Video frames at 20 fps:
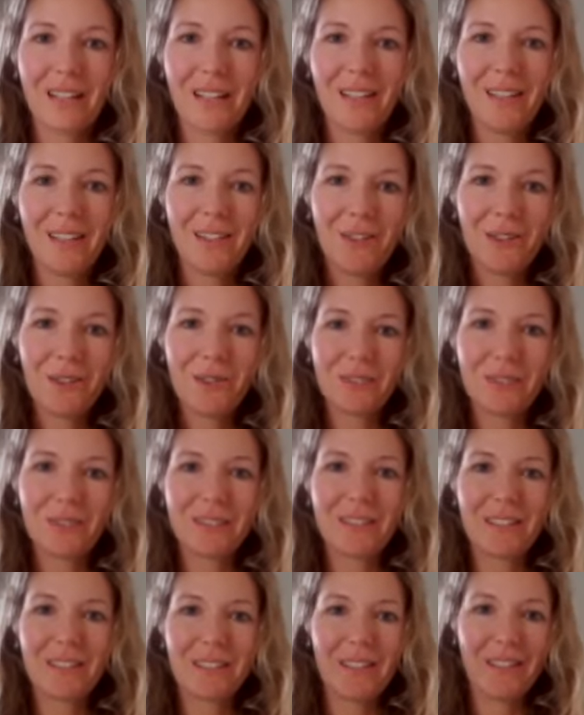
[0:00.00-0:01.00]
Hello.
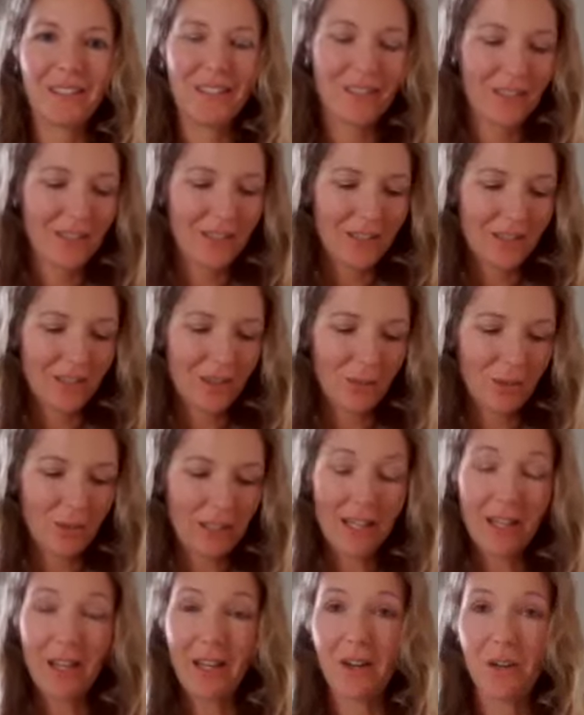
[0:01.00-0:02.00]
So
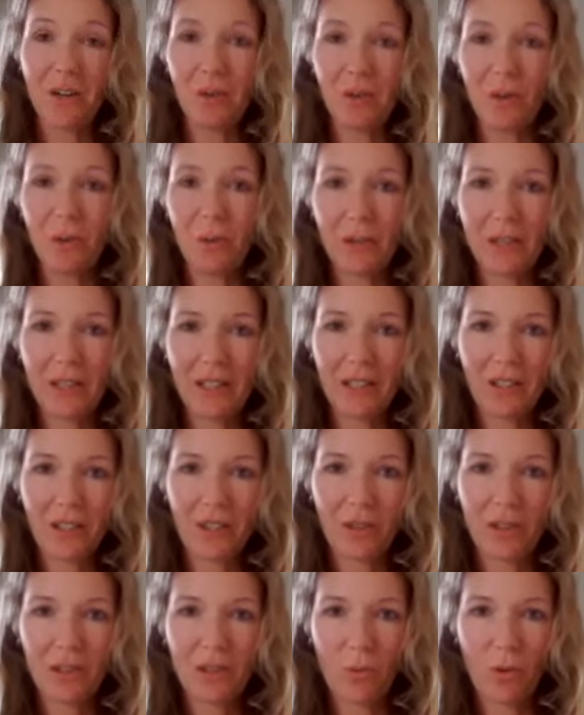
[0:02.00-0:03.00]
right now we are
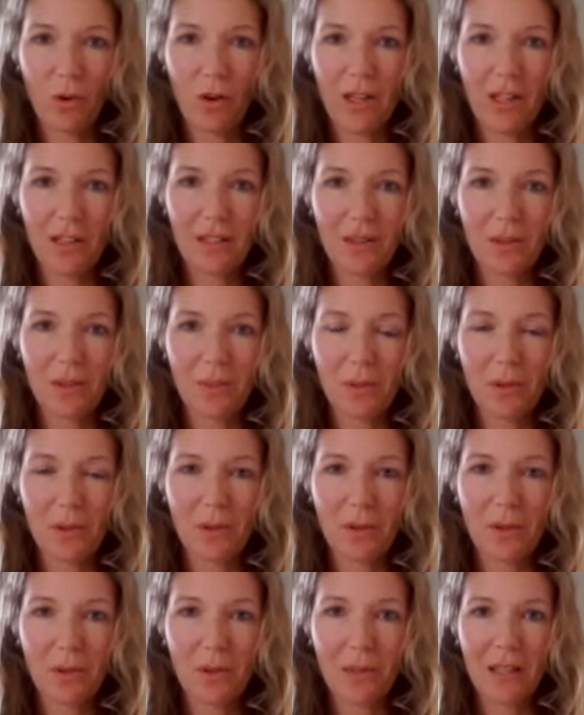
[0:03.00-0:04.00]
going to walk
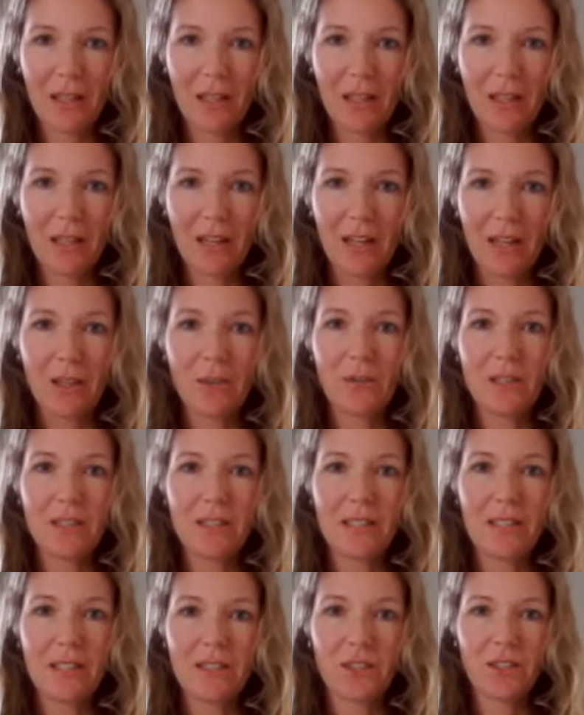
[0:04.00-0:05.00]
through how to
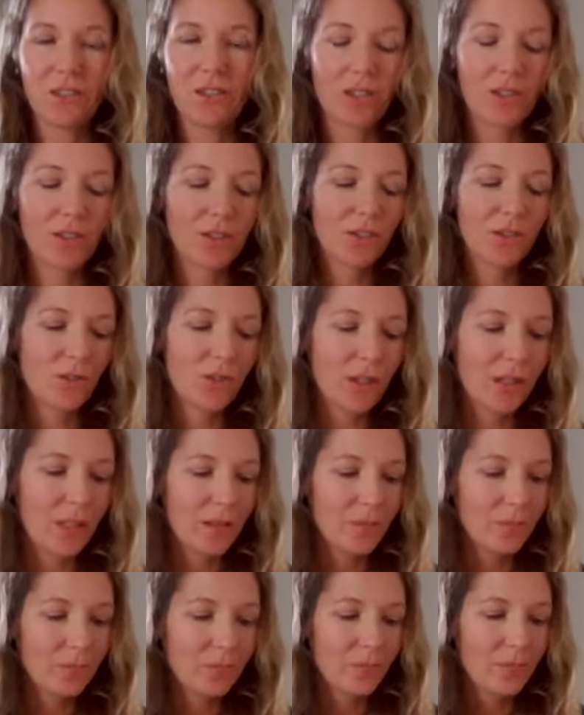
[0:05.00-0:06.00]
test your garden
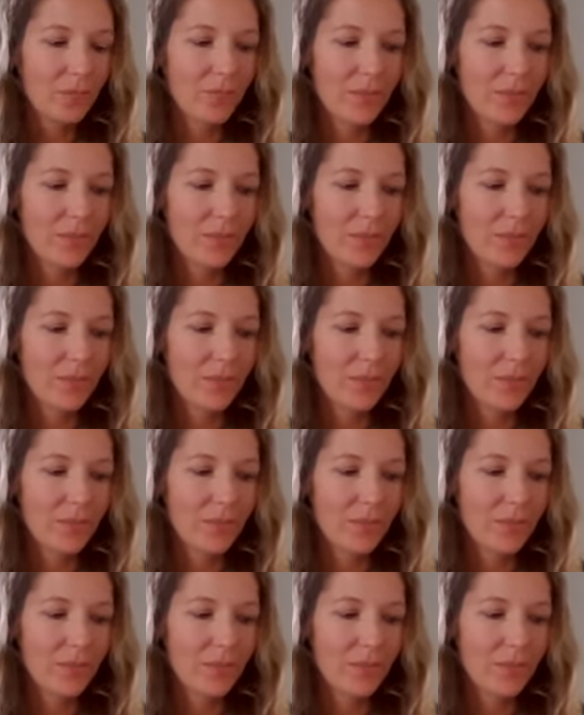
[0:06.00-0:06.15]
soil.